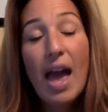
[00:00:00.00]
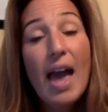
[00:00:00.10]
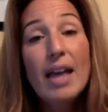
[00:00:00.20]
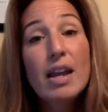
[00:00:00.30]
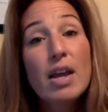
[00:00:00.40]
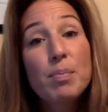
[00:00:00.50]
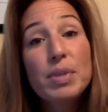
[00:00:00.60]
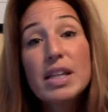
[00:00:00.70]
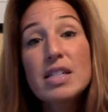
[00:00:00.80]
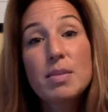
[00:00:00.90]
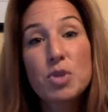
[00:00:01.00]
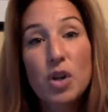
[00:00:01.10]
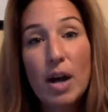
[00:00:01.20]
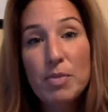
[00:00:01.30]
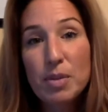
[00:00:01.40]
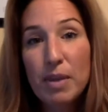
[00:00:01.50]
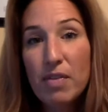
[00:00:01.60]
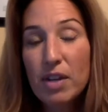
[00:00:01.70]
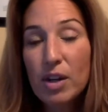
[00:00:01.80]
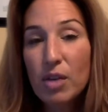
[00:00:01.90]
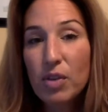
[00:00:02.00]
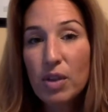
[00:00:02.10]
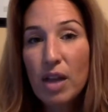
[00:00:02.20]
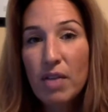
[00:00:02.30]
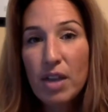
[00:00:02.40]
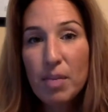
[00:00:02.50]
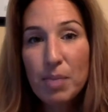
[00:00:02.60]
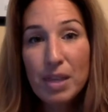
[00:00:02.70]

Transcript: And please subscribe to my video if you love it,